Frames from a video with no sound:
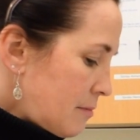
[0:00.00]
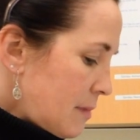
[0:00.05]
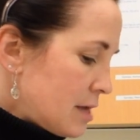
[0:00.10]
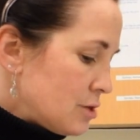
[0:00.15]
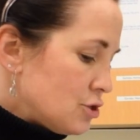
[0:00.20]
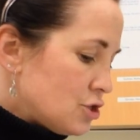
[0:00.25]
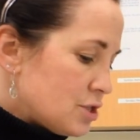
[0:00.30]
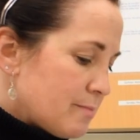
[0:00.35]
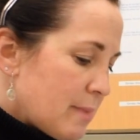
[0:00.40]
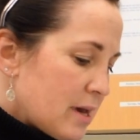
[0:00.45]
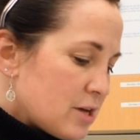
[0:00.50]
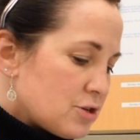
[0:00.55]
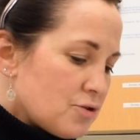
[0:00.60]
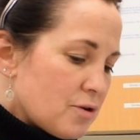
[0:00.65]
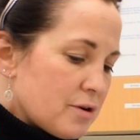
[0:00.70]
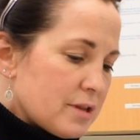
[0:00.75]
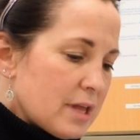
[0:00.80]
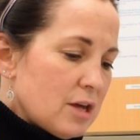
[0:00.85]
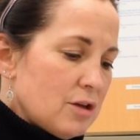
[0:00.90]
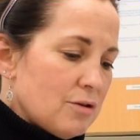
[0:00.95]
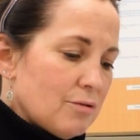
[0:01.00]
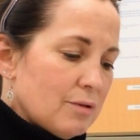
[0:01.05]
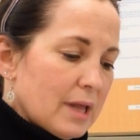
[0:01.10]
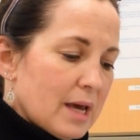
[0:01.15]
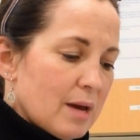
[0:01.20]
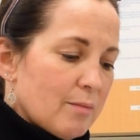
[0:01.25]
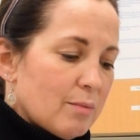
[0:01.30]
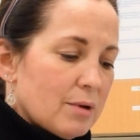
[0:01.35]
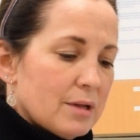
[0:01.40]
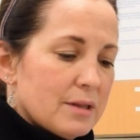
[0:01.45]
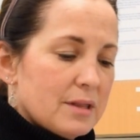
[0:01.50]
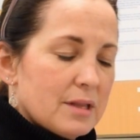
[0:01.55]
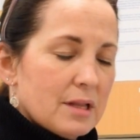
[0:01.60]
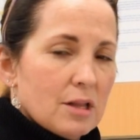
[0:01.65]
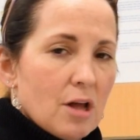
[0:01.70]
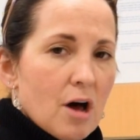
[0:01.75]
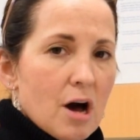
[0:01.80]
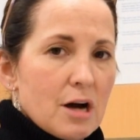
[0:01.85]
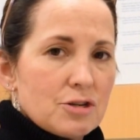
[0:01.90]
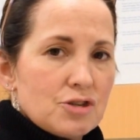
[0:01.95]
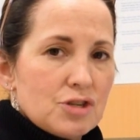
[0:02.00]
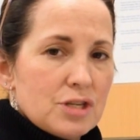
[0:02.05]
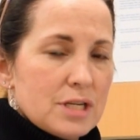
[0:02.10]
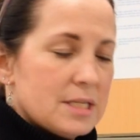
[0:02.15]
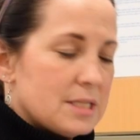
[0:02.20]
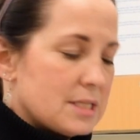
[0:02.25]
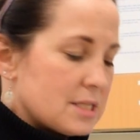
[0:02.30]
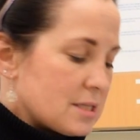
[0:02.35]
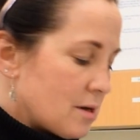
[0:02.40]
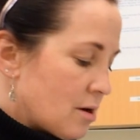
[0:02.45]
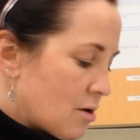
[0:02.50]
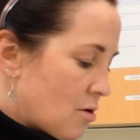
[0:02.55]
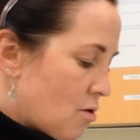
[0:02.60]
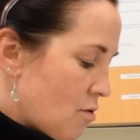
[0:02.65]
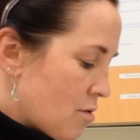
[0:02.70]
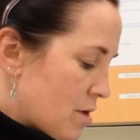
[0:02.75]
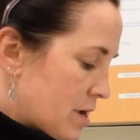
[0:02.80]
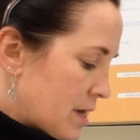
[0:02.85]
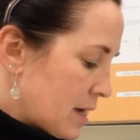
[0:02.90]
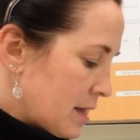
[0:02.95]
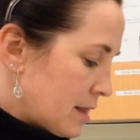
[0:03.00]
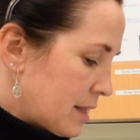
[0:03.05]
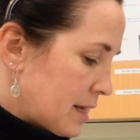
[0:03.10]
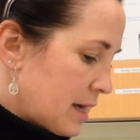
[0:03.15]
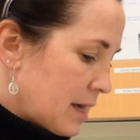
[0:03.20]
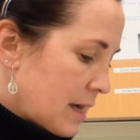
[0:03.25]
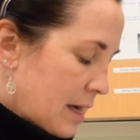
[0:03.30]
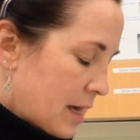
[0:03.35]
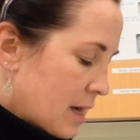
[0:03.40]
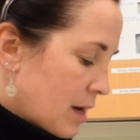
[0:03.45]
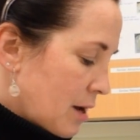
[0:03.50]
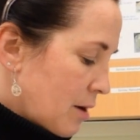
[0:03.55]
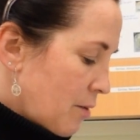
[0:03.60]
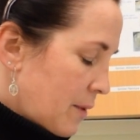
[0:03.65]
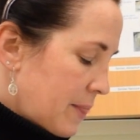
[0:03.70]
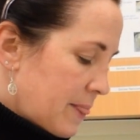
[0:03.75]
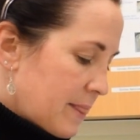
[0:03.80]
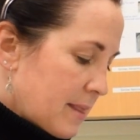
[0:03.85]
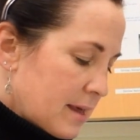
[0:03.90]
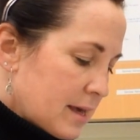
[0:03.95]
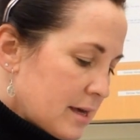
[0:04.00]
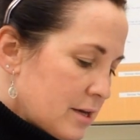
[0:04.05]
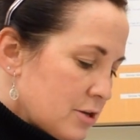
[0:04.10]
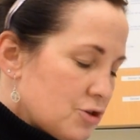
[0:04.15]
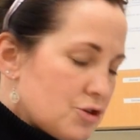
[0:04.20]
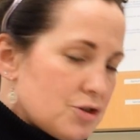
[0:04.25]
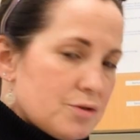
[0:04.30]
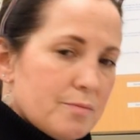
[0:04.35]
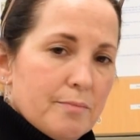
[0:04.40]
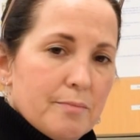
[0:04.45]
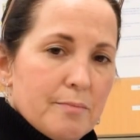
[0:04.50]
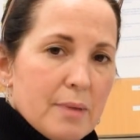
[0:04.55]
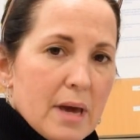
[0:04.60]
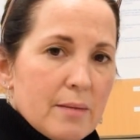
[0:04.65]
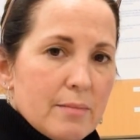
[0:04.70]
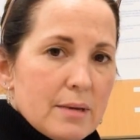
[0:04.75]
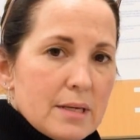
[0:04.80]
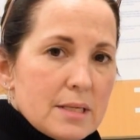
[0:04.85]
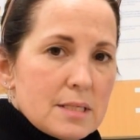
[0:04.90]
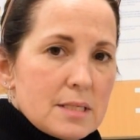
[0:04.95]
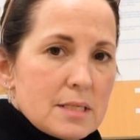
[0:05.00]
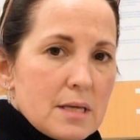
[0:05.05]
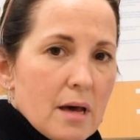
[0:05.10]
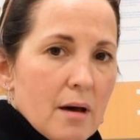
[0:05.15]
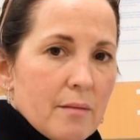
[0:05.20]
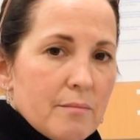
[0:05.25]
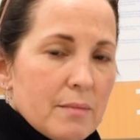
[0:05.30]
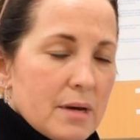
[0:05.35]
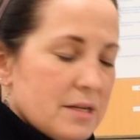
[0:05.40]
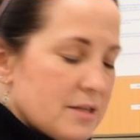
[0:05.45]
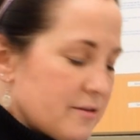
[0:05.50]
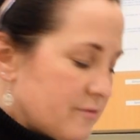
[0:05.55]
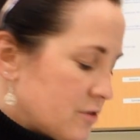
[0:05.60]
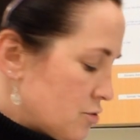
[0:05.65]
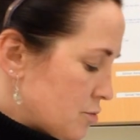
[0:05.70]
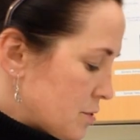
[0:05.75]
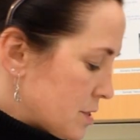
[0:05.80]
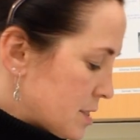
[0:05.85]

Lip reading: Just make sure that you label the log sheets accordingly with each baby's individual